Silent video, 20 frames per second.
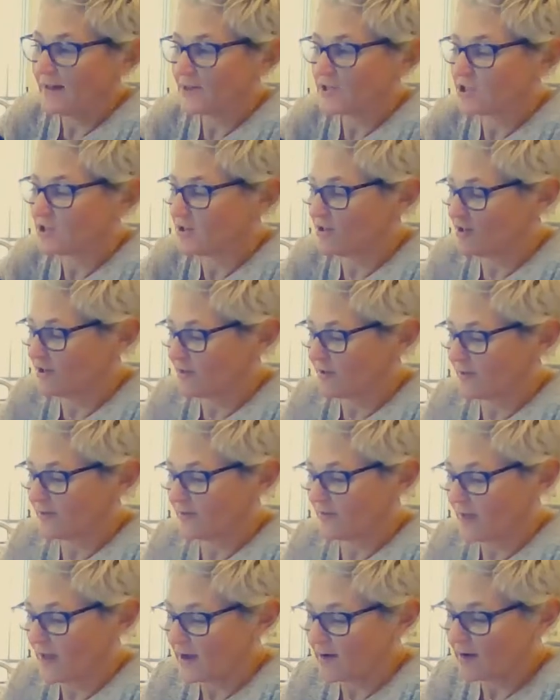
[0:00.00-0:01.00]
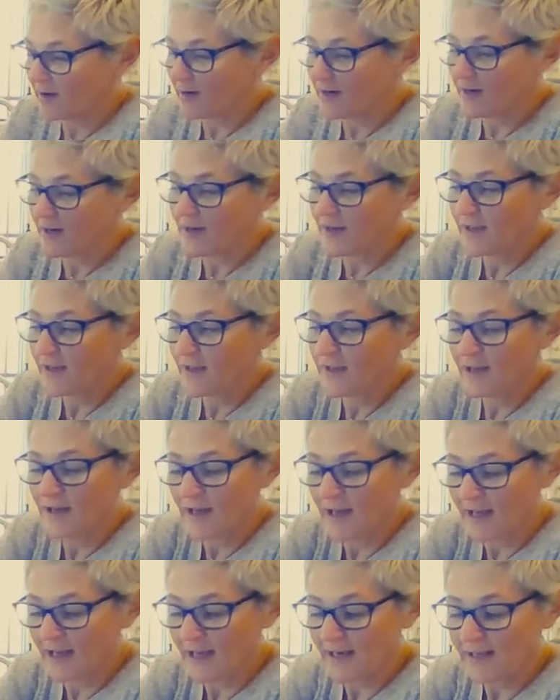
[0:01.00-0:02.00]
sugar, flour,
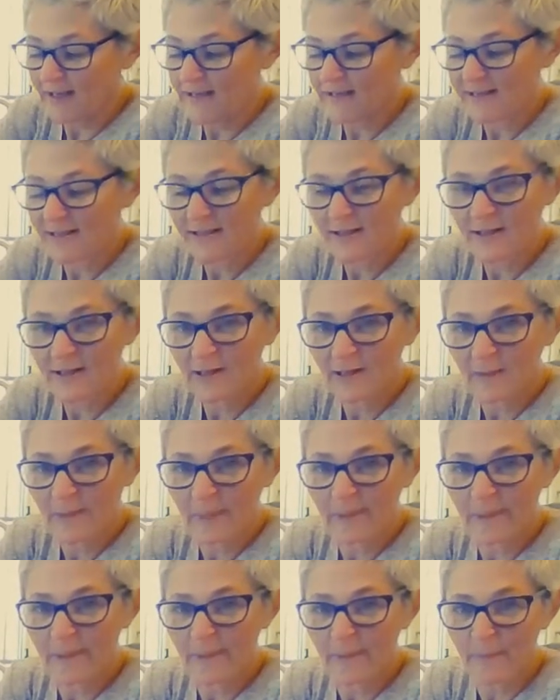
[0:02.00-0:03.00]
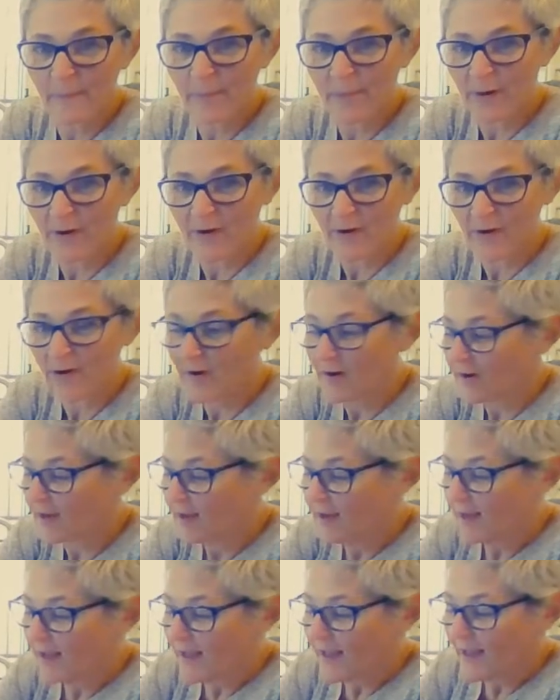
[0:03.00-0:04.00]
eggs, butter,
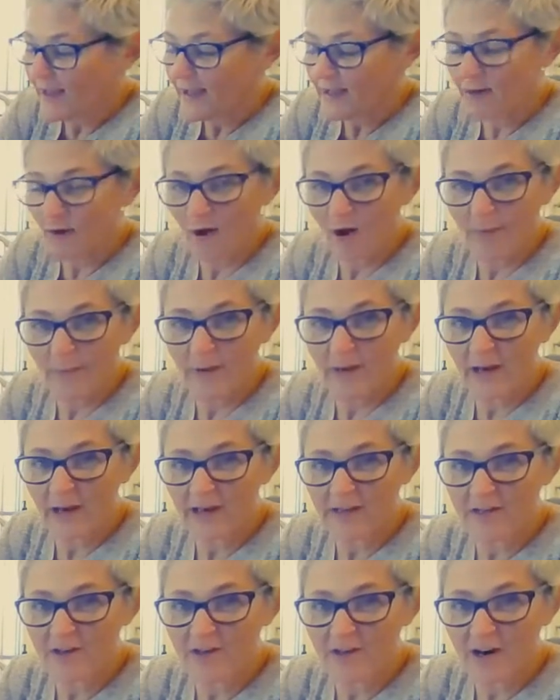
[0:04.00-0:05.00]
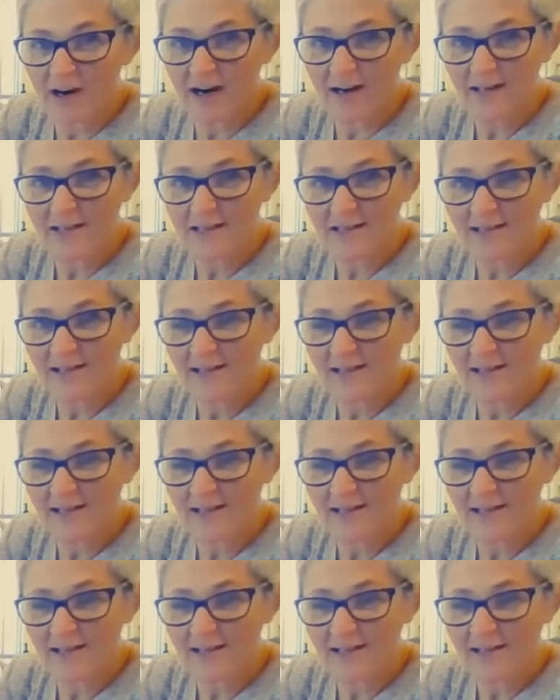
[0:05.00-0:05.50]
and almond extract.